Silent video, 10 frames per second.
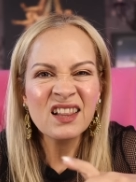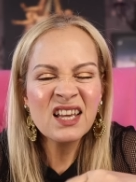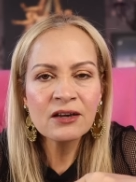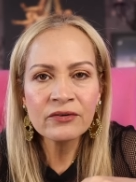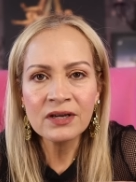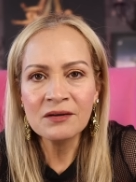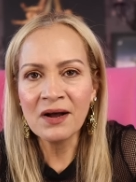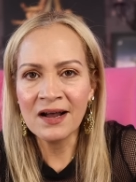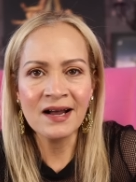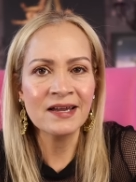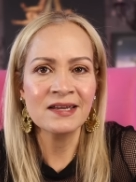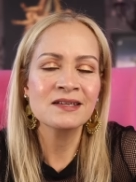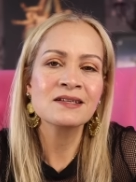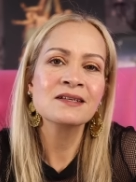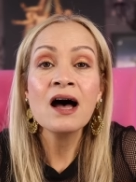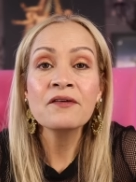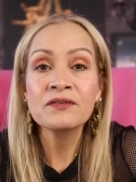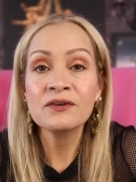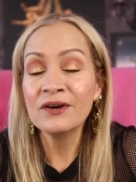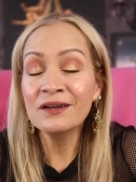lingering behind
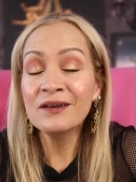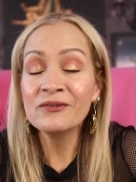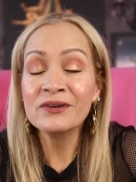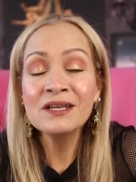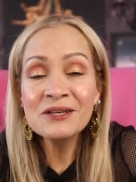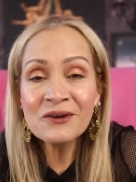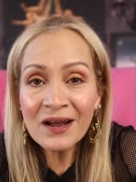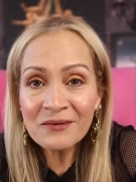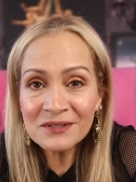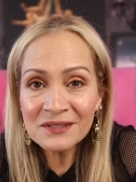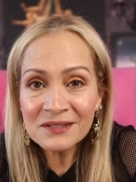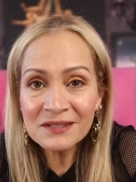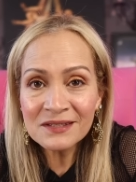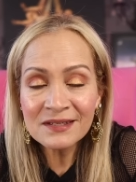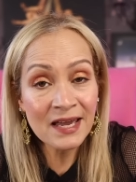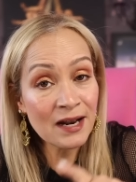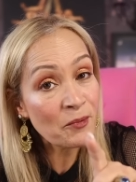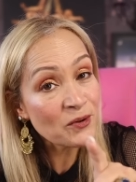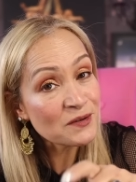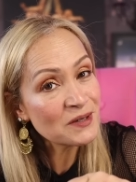after a gathering in your house. And I'm
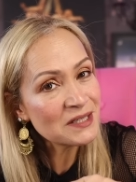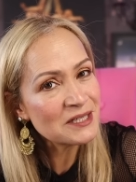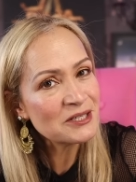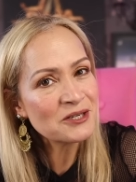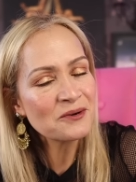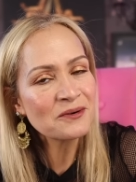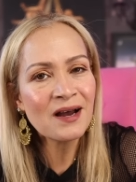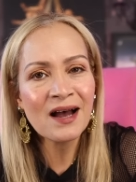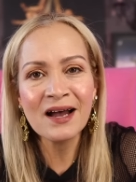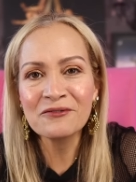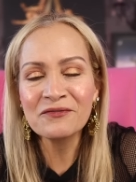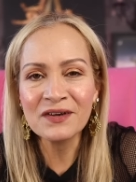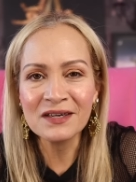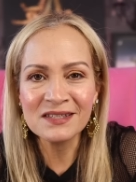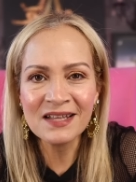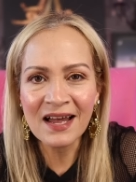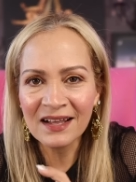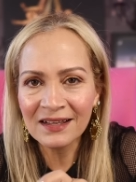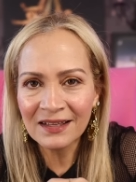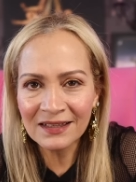also going to teach you how to fix
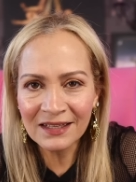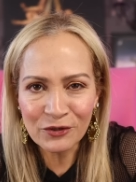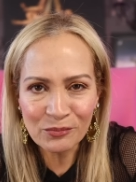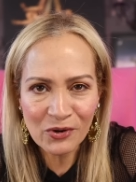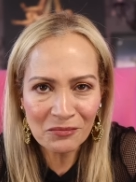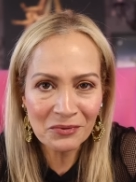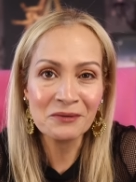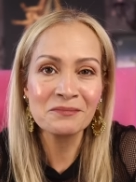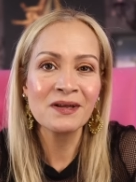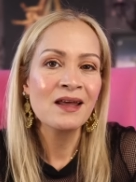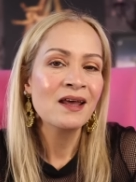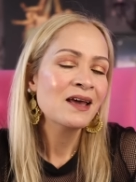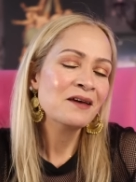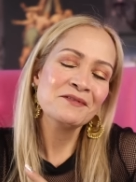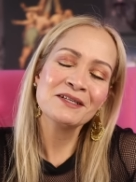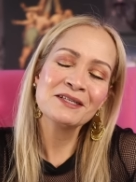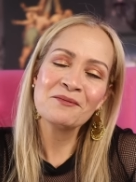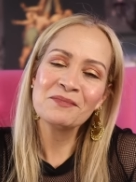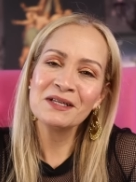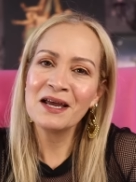that little problem. If this is
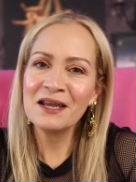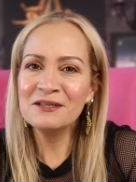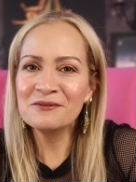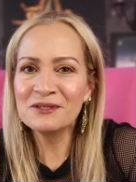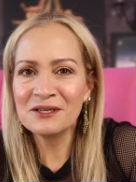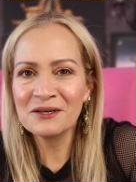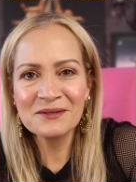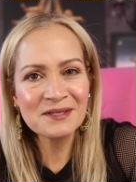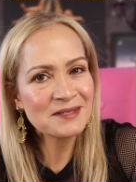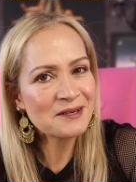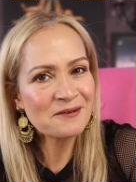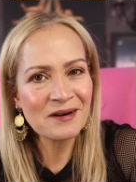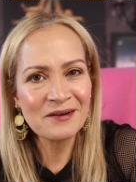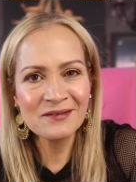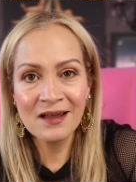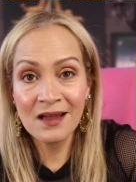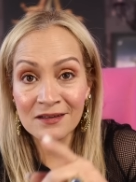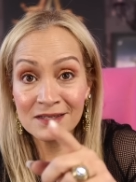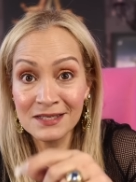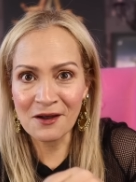something that interests you, stick around
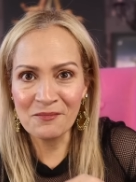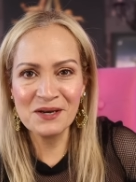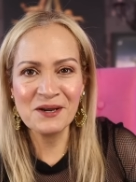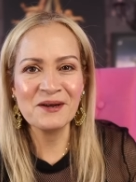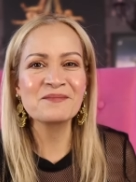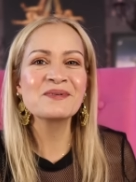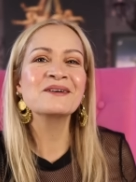because it's coming up